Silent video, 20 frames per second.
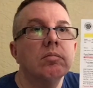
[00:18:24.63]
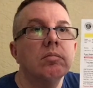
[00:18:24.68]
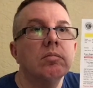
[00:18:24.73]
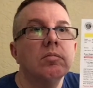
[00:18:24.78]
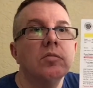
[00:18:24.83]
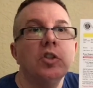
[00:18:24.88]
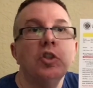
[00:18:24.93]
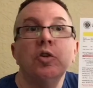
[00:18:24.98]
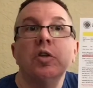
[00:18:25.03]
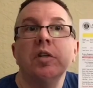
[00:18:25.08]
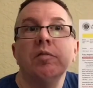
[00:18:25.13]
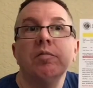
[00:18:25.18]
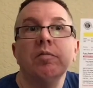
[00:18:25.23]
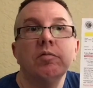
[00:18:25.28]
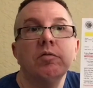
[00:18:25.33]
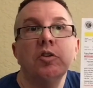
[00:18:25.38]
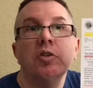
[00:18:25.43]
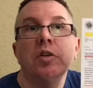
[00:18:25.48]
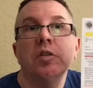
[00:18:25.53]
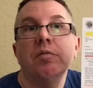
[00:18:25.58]
you
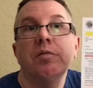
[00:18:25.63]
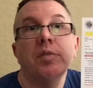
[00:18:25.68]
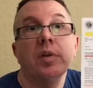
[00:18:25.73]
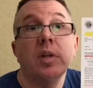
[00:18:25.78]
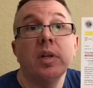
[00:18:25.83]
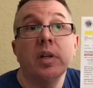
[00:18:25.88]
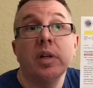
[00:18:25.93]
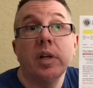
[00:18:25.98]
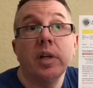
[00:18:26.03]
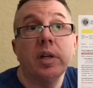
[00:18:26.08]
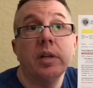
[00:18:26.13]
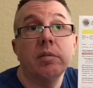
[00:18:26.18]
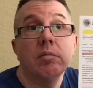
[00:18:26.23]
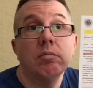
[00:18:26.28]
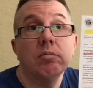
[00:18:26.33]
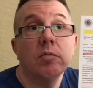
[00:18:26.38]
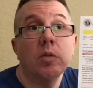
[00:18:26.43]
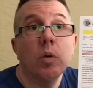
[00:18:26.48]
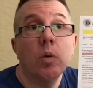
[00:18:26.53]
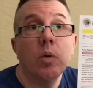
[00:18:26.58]
can fill it in
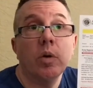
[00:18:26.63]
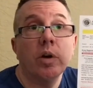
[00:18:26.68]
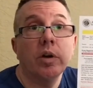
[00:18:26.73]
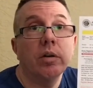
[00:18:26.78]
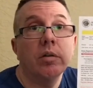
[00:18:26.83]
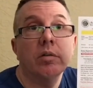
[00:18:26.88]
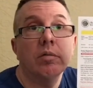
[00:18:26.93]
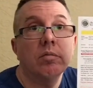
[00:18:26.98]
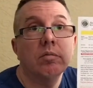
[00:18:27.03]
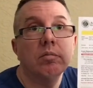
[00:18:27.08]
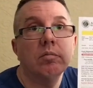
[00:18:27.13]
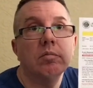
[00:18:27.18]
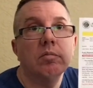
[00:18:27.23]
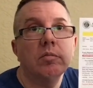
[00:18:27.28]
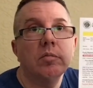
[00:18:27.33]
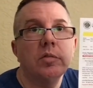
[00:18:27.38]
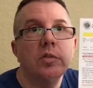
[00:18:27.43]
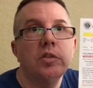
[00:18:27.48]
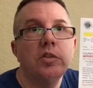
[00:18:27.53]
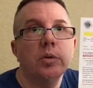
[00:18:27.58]
or
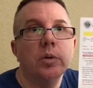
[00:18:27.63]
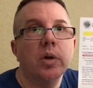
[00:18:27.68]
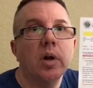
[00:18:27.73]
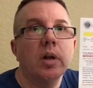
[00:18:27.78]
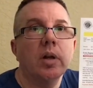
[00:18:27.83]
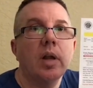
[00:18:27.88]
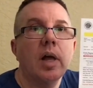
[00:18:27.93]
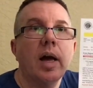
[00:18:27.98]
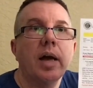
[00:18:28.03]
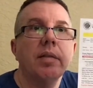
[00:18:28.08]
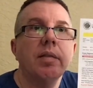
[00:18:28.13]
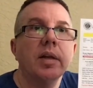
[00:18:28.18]
do it online.